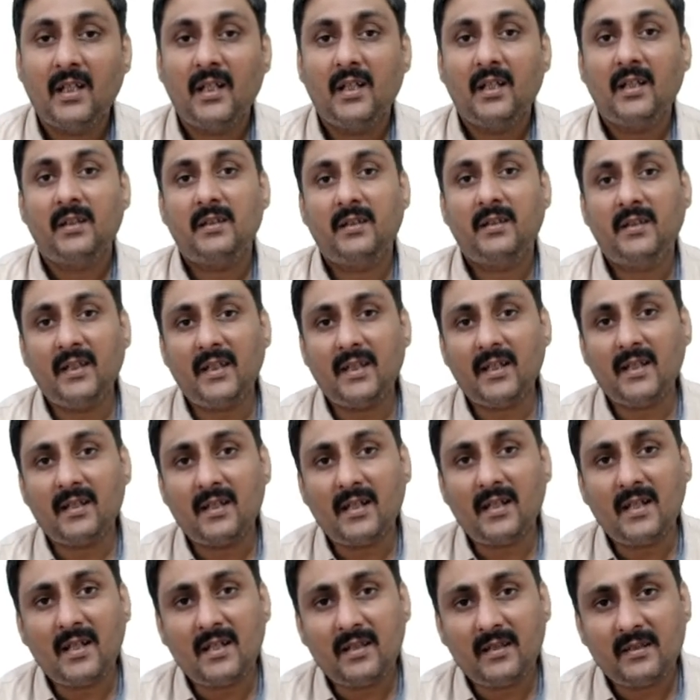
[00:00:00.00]

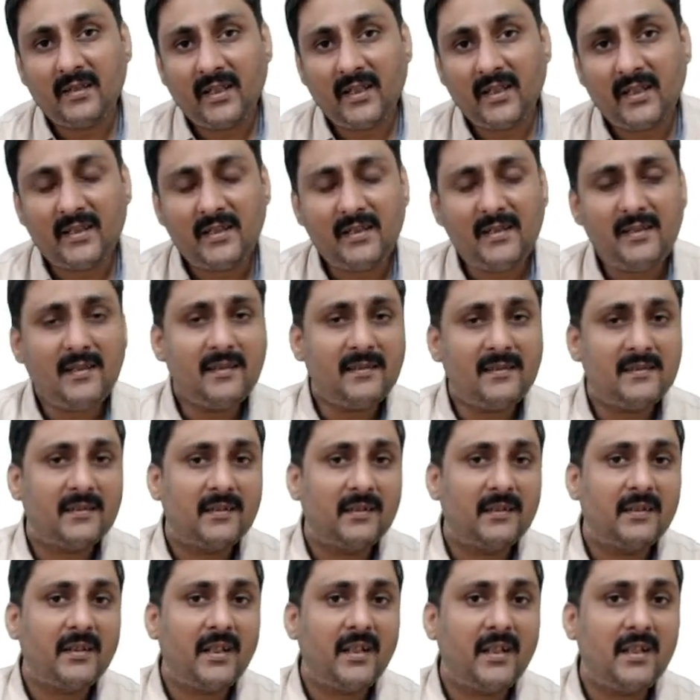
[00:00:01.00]
there is a
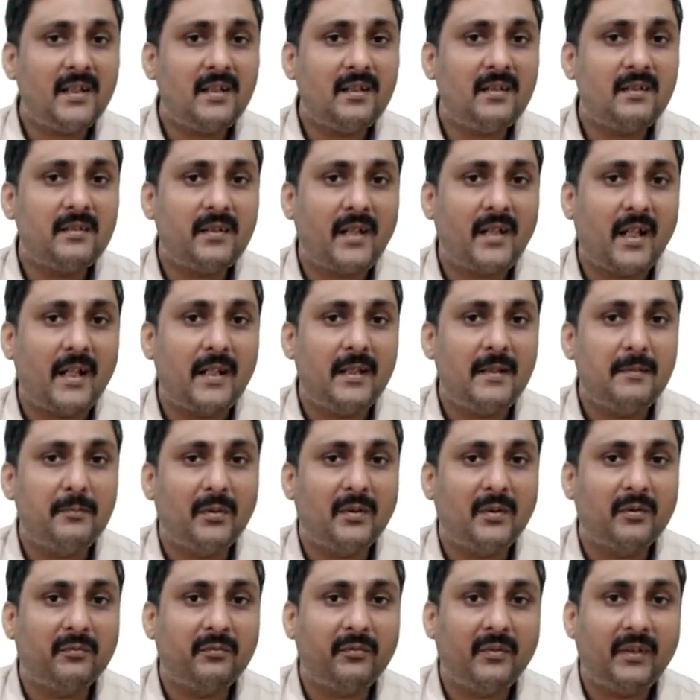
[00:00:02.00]
certain type
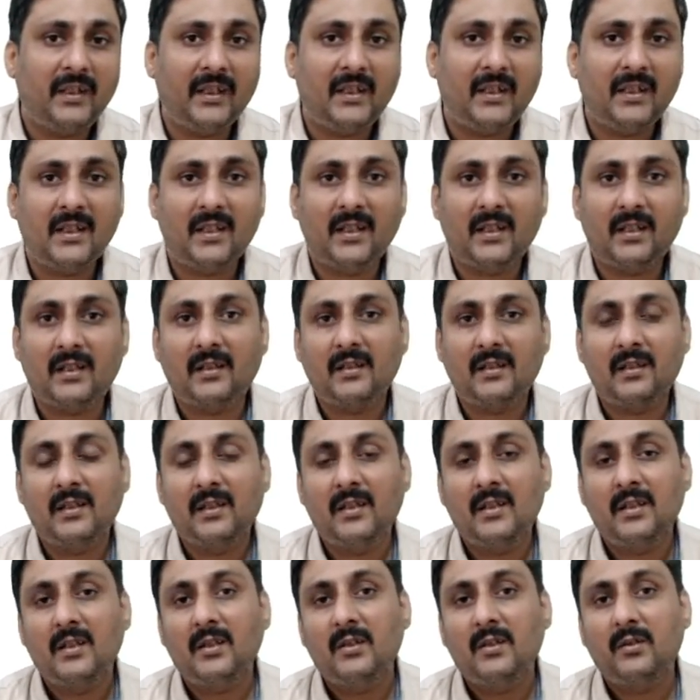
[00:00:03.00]
of air
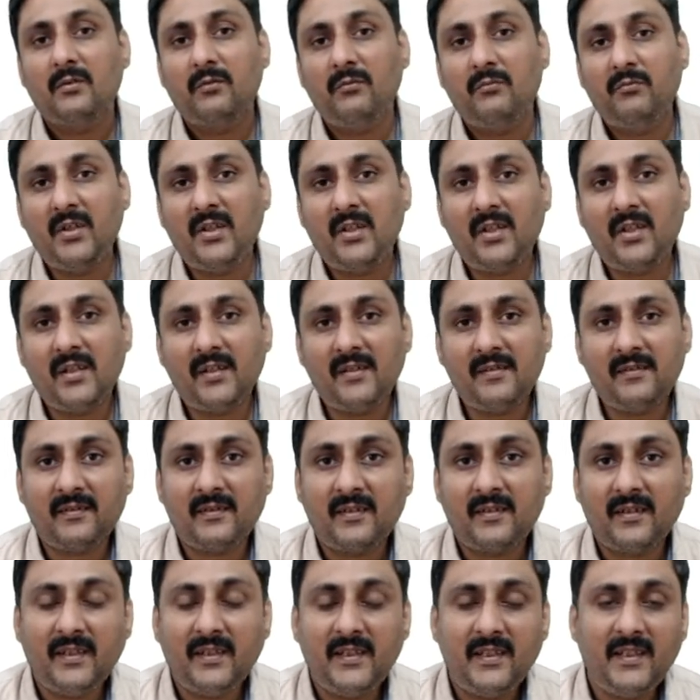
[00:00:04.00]
which is
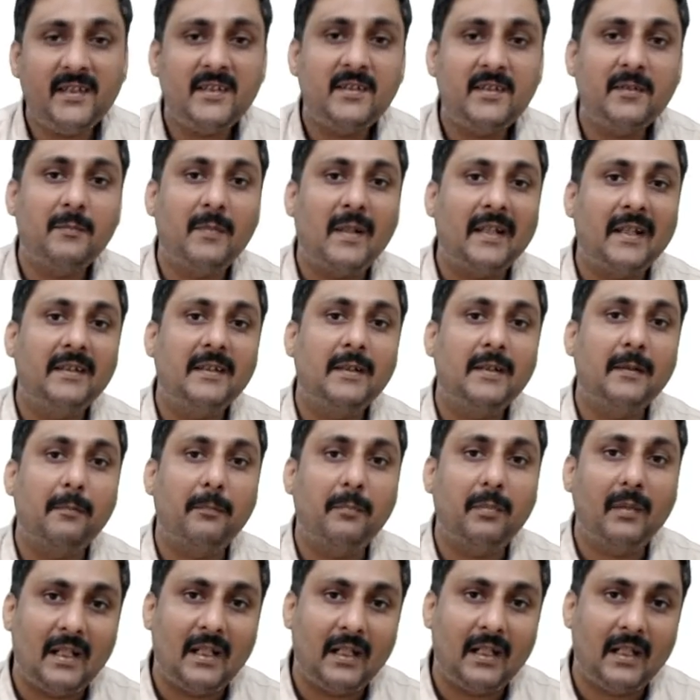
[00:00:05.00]
released by the
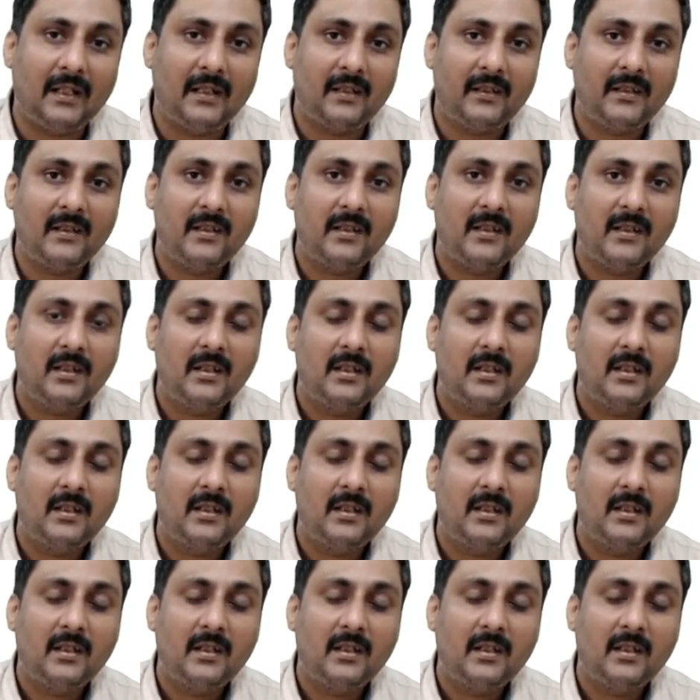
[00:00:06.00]
plant,